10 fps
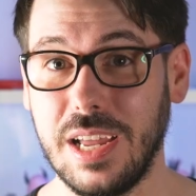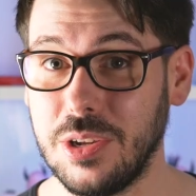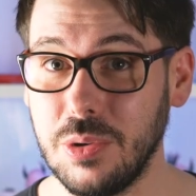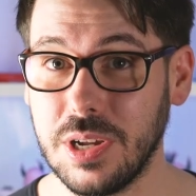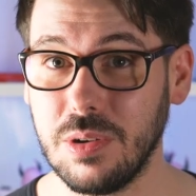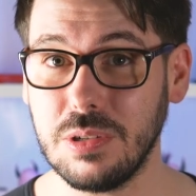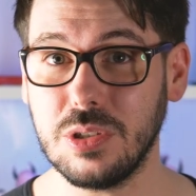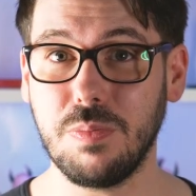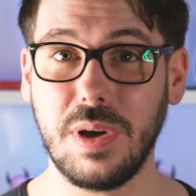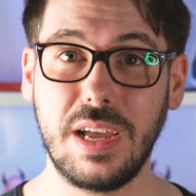and you can
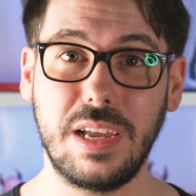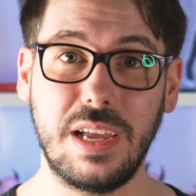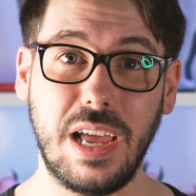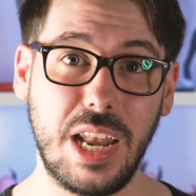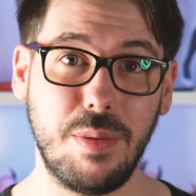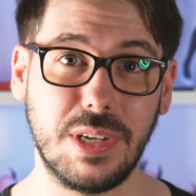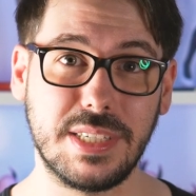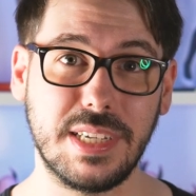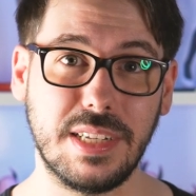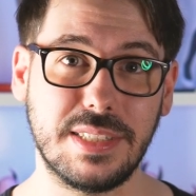also buy anime
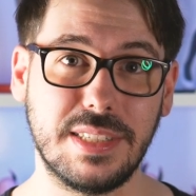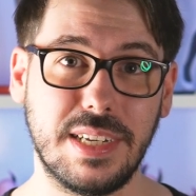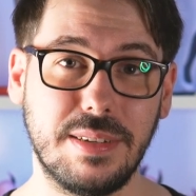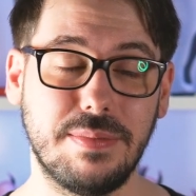cells there.